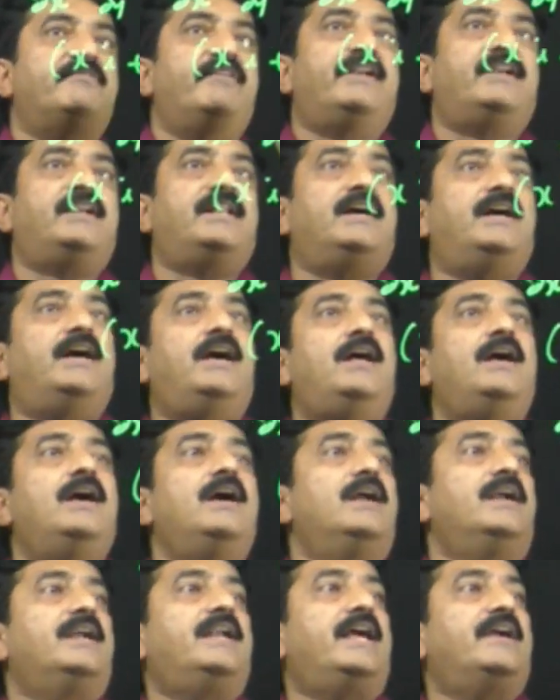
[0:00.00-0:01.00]

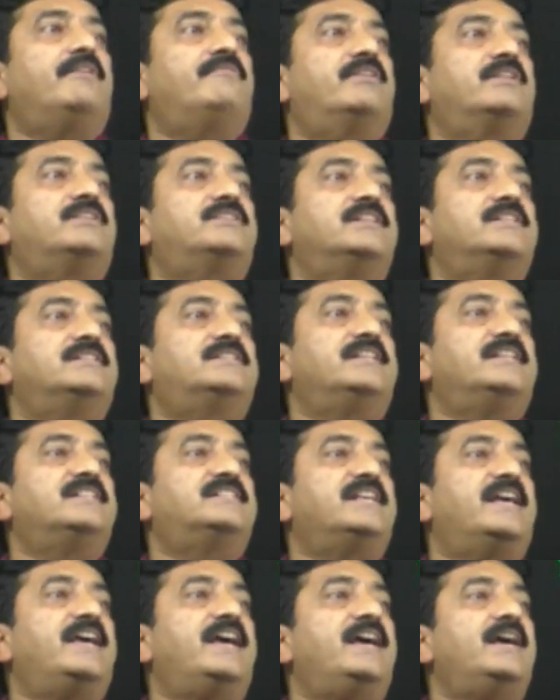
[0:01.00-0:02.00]
vector, divergence
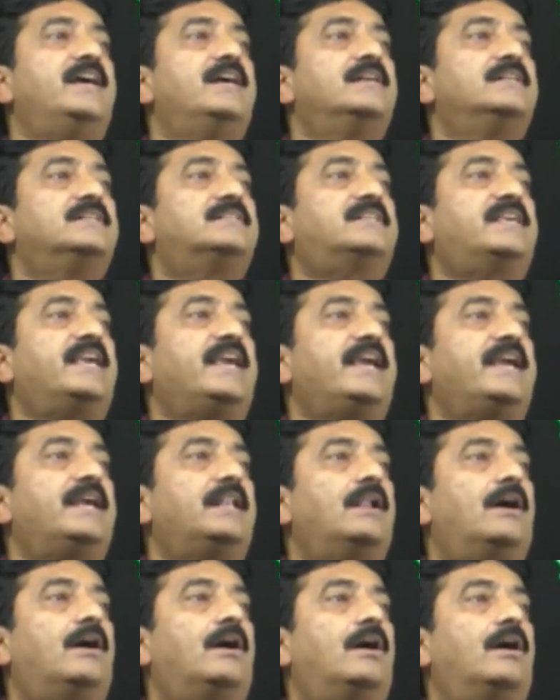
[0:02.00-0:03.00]
is a
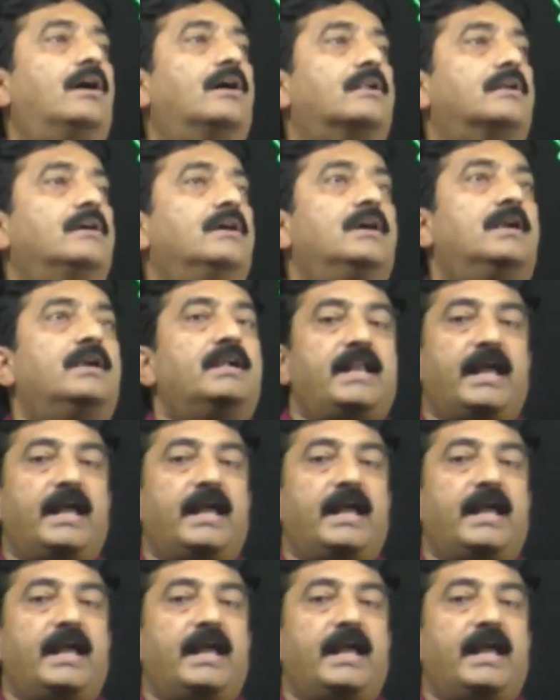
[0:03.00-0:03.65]
scalar.